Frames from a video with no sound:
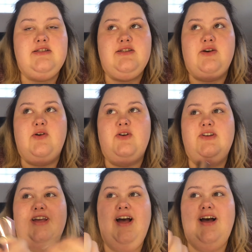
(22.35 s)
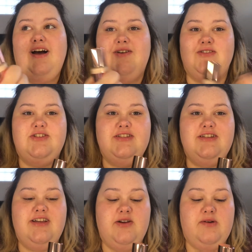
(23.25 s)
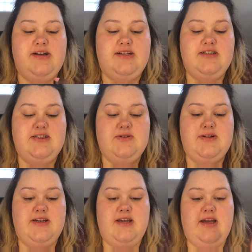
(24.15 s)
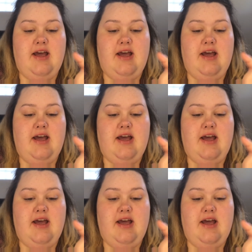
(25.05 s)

So yeah, we're just gonna get right into it.